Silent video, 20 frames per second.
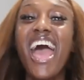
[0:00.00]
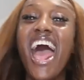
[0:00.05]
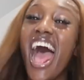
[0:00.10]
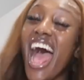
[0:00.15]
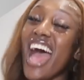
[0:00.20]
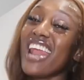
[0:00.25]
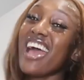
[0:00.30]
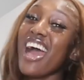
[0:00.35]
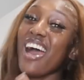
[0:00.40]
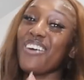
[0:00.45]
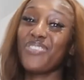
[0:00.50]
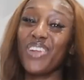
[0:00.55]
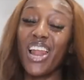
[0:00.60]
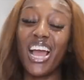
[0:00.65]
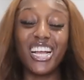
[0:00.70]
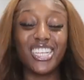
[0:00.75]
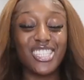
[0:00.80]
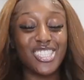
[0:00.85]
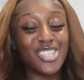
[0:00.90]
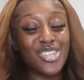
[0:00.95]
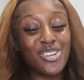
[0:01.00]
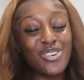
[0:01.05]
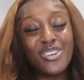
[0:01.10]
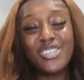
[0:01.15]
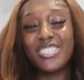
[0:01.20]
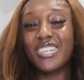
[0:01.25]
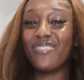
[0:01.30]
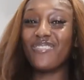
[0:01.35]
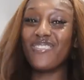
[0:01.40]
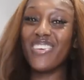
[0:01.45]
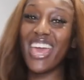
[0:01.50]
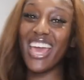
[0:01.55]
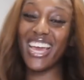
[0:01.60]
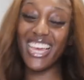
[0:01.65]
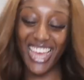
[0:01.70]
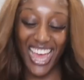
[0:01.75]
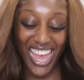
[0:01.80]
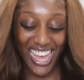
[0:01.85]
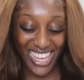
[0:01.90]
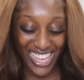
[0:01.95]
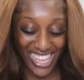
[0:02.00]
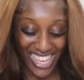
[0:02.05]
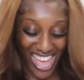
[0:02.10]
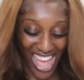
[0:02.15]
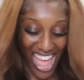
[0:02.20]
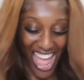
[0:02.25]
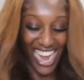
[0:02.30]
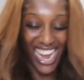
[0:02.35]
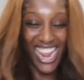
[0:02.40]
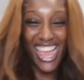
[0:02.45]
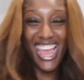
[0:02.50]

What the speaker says: and I feel like a true Jamaican girl,